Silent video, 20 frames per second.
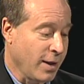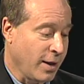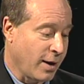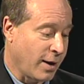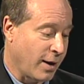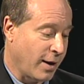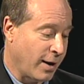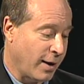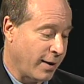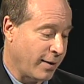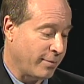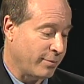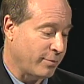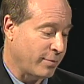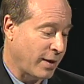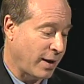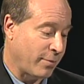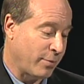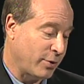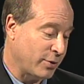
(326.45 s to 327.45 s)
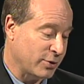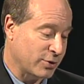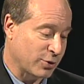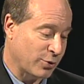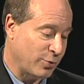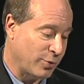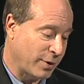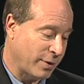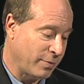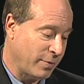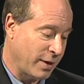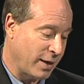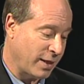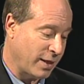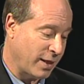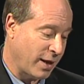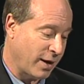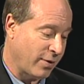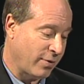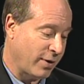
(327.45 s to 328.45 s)
They made um, I'm on the school committee
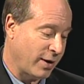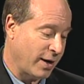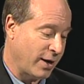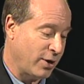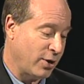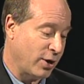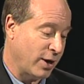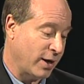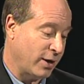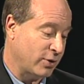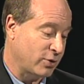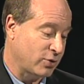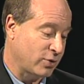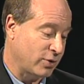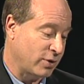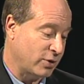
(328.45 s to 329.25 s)
there, and you got a,